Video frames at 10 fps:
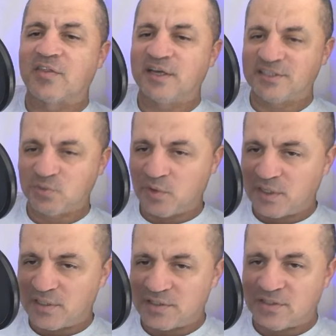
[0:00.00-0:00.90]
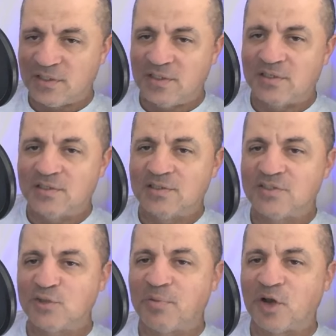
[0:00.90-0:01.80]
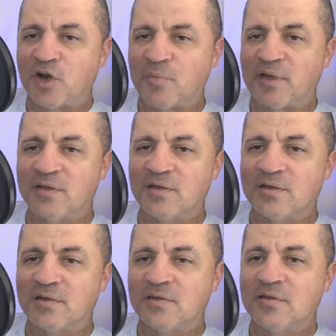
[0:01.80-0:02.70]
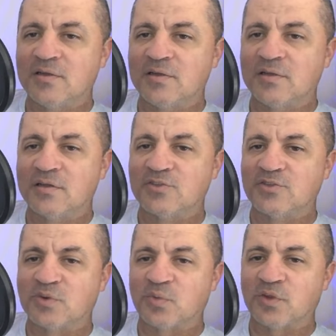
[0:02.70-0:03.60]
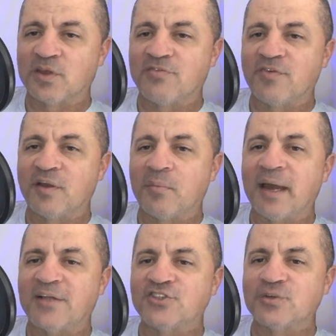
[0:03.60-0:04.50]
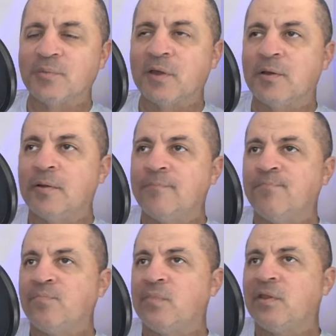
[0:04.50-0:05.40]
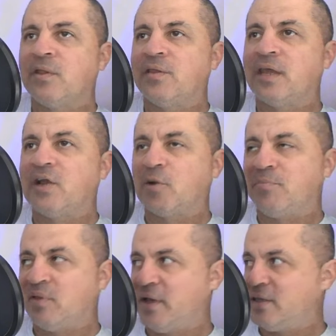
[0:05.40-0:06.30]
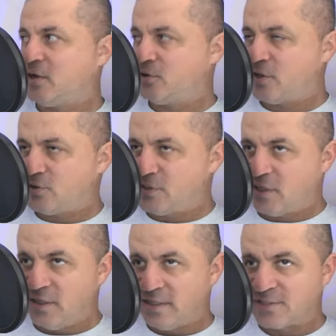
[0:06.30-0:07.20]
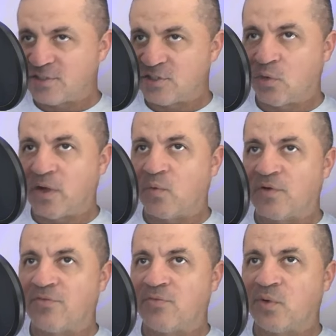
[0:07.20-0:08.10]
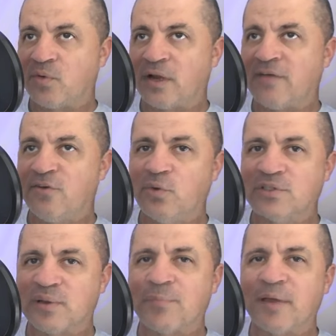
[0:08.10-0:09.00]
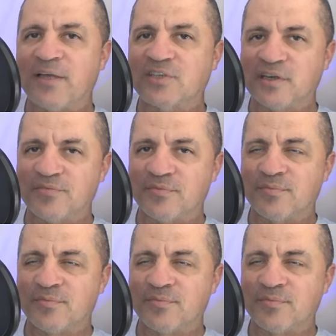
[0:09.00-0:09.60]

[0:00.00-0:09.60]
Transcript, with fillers: This was superb. This was a really fun match. They are playing. They're they're telling the story where where everyone's like basically if